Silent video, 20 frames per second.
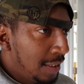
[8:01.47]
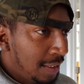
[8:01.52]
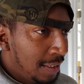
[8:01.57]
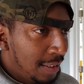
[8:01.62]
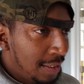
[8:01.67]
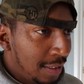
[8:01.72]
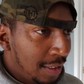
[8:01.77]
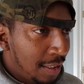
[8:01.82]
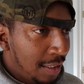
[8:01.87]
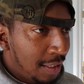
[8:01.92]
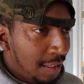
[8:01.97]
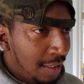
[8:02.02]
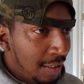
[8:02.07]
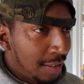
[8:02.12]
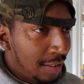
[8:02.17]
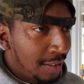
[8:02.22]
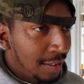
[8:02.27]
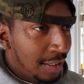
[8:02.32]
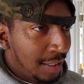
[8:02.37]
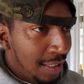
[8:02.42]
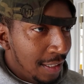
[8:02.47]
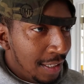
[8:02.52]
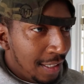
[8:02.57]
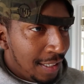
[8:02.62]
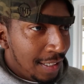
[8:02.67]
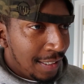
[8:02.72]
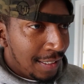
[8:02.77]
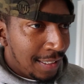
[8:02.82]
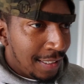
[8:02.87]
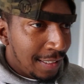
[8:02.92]
Let's
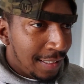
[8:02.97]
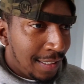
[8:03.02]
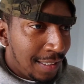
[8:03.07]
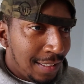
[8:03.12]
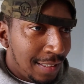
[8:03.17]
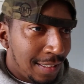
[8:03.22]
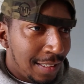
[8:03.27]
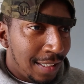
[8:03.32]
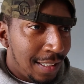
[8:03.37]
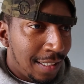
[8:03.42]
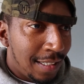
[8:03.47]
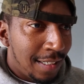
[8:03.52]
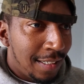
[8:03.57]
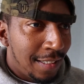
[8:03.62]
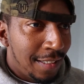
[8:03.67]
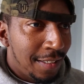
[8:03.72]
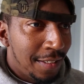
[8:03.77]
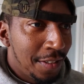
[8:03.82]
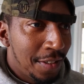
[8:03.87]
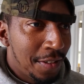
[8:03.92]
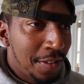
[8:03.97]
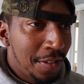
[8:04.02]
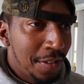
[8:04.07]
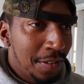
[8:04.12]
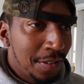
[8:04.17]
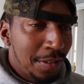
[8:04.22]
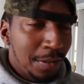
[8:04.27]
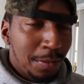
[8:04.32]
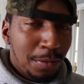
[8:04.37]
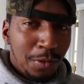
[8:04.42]
get these
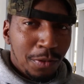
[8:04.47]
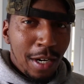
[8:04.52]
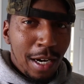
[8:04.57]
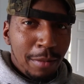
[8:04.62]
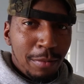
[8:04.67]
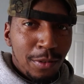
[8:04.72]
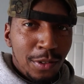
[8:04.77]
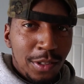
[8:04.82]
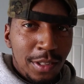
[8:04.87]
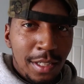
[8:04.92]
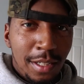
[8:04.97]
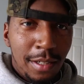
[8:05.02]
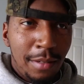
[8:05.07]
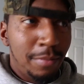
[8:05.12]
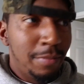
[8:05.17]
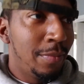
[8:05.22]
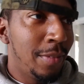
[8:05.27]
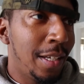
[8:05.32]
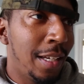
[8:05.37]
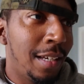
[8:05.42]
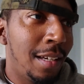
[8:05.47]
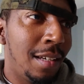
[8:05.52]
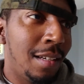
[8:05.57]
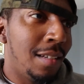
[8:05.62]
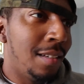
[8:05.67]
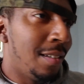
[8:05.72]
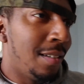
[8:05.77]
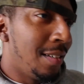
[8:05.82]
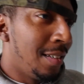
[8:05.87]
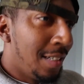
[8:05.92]
subscribers up,
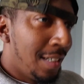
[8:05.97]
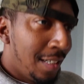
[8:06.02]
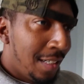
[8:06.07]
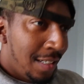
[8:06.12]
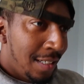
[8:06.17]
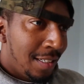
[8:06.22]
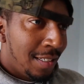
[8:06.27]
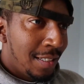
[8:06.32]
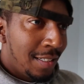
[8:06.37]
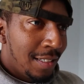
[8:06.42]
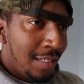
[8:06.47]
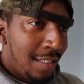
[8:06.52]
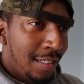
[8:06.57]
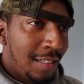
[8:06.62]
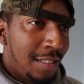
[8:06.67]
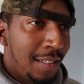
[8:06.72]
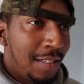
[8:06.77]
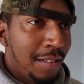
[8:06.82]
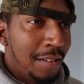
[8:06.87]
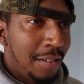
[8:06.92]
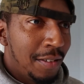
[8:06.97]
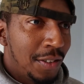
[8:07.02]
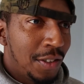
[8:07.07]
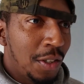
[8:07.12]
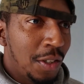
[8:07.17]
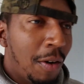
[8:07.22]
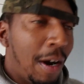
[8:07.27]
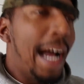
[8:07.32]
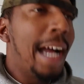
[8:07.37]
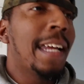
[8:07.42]
and
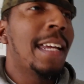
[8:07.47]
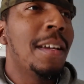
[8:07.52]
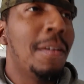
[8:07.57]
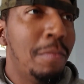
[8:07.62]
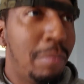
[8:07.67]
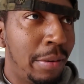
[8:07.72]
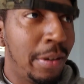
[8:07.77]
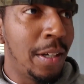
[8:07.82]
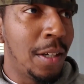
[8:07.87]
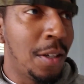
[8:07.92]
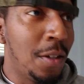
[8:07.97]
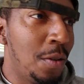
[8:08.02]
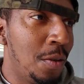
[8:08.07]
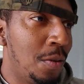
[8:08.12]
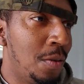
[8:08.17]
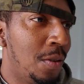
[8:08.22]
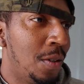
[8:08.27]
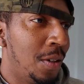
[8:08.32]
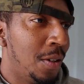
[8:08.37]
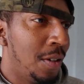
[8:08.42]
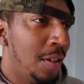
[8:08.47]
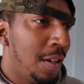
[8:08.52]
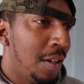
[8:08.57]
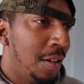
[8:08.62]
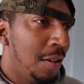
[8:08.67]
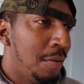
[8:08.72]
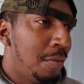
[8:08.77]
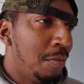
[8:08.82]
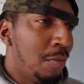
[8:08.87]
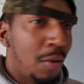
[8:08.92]
so I can bring you
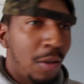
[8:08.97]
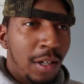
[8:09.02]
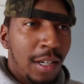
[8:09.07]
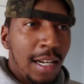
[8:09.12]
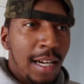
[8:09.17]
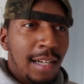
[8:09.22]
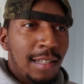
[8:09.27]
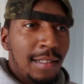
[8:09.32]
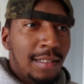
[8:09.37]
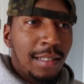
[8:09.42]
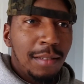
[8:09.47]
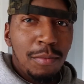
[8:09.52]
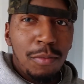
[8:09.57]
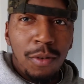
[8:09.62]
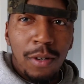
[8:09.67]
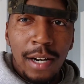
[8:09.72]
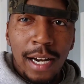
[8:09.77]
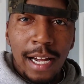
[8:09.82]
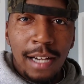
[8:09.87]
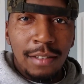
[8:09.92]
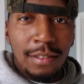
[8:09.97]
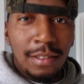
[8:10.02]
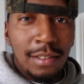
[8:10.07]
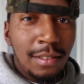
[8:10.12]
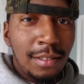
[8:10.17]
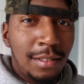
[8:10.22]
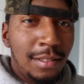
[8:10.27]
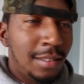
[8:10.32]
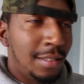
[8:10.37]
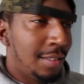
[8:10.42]
more content, more
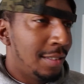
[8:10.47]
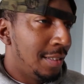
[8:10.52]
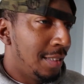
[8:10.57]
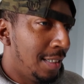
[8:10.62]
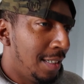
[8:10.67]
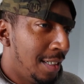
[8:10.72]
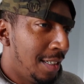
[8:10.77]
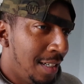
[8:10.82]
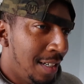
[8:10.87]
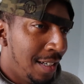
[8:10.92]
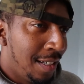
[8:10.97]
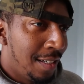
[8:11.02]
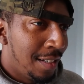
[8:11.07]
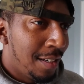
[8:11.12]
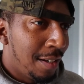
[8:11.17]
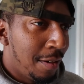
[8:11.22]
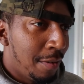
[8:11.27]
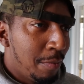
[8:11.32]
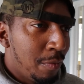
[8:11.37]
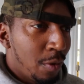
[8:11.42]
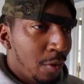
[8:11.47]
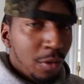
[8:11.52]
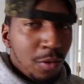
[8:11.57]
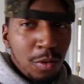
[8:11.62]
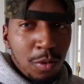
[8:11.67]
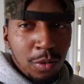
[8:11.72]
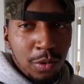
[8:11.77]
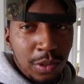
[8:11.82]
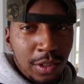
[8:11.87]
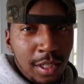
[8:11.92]
houses, you know, more
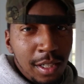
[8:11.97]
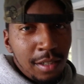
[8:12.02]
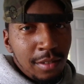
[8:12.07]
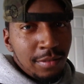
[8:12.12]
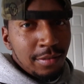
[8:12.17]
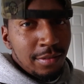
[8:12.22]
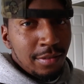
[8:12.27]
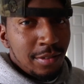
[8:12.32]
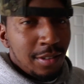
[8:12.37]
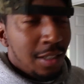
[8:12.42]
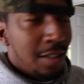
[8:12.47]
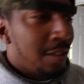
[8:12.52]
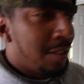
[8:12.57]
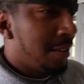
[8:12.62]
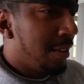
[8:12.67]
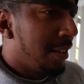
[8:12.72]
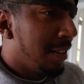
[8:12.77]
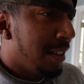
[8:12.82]
cool stuff, you know.